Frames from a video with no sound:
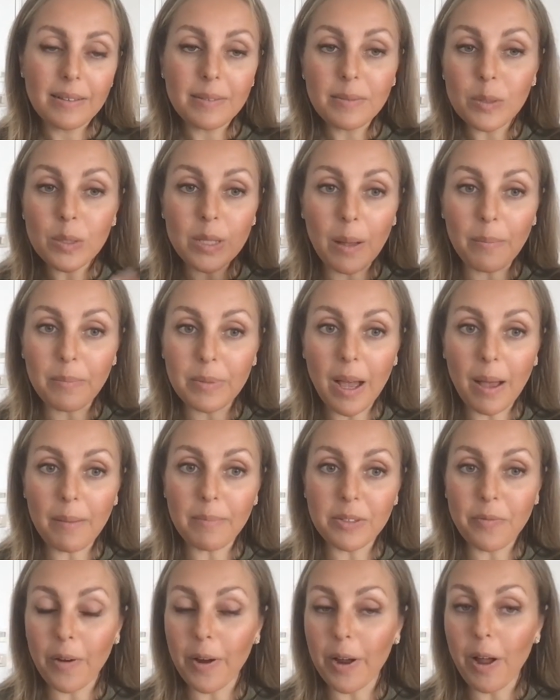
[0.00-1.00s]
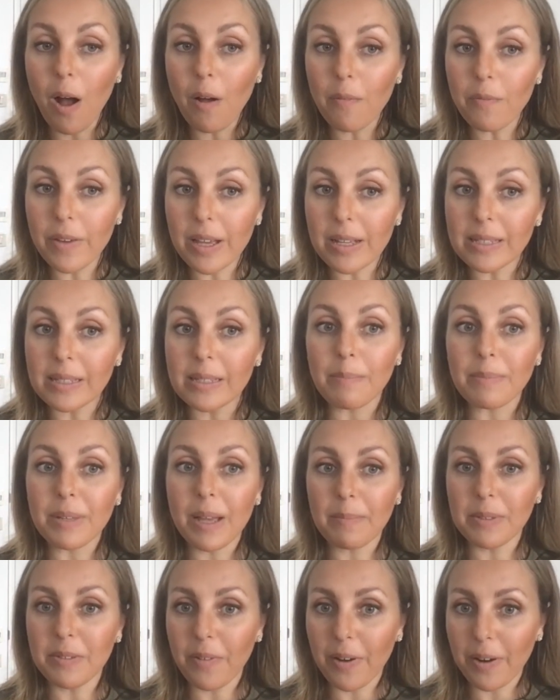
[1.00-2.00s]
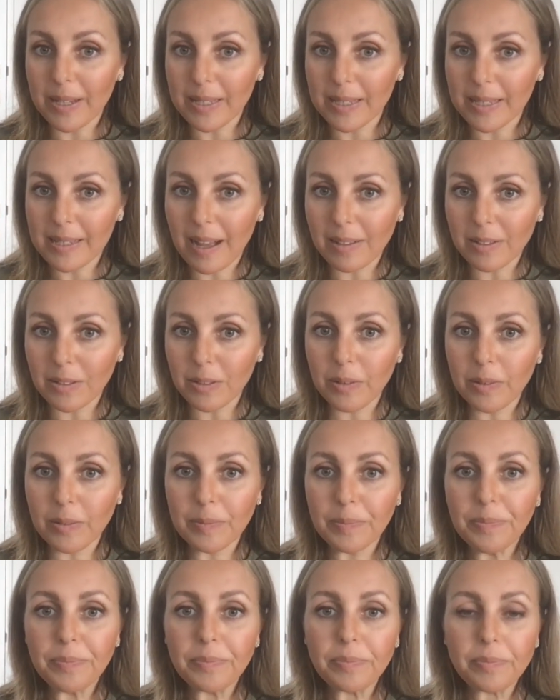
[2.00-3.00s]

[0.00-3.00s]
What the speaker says: sometimes very obvious, sometimes very subtle.